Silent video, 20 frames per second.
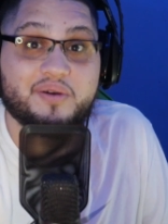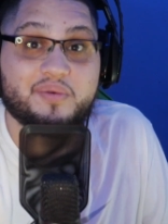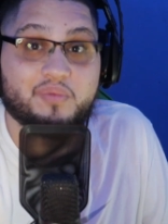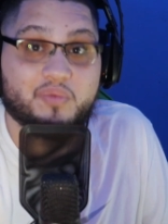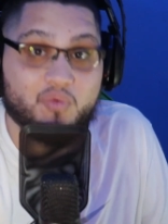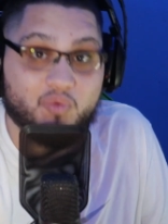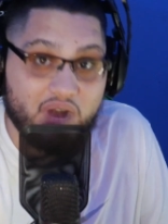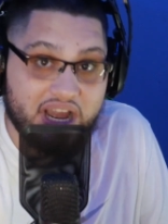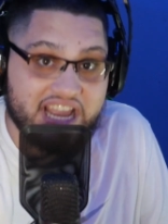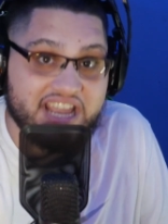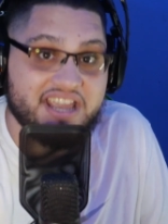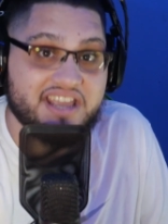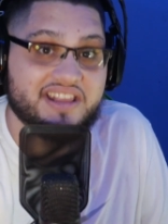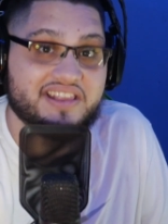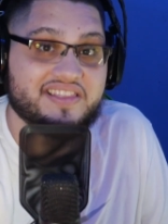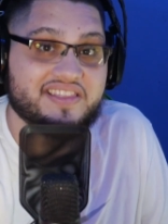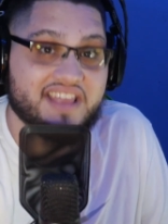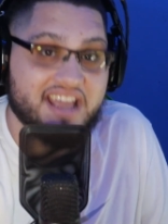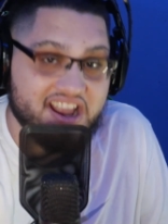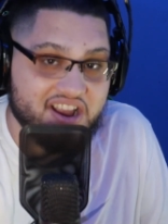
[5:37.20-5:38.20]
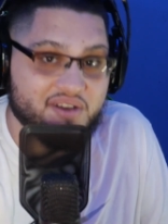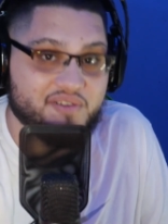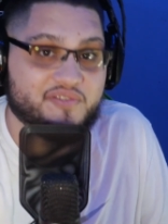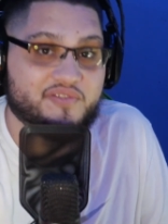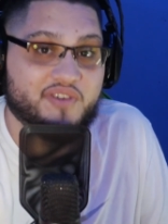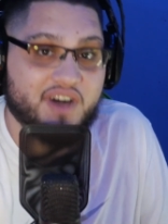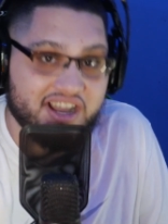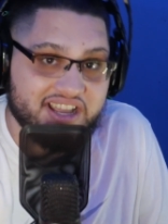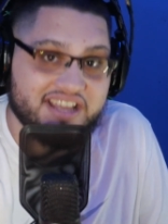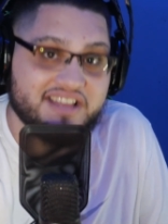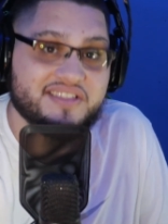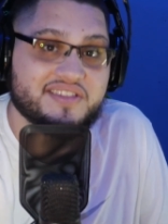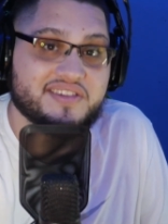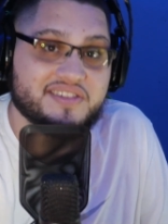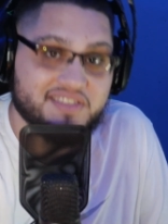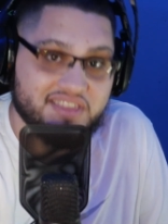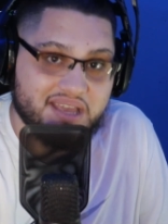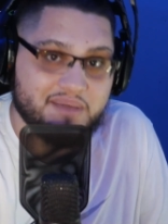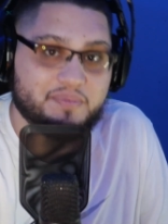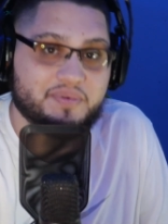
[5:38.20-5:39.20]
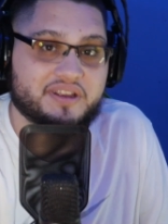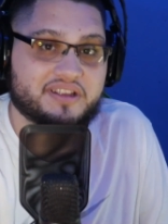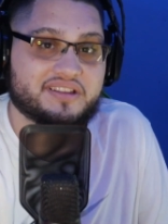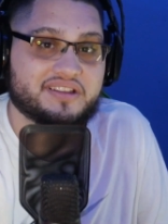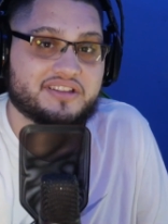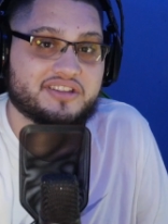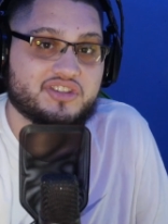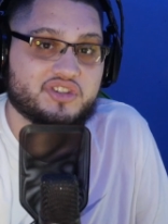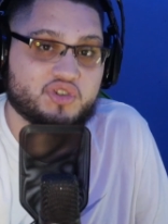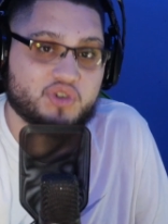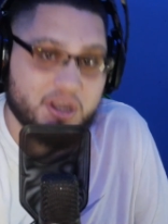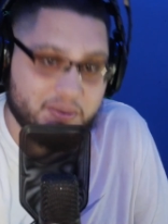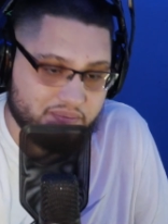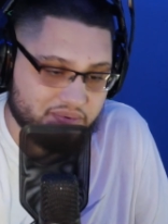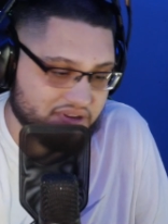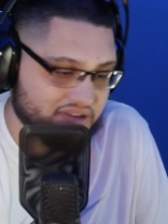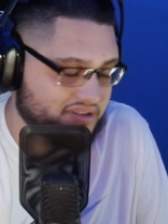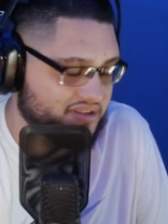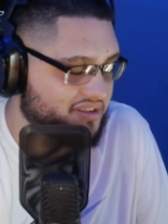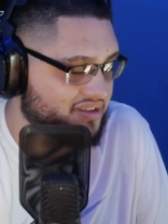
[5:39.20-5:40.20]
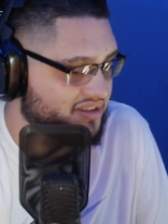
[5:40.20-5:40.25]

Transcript: right there, fucking slipping, tripping.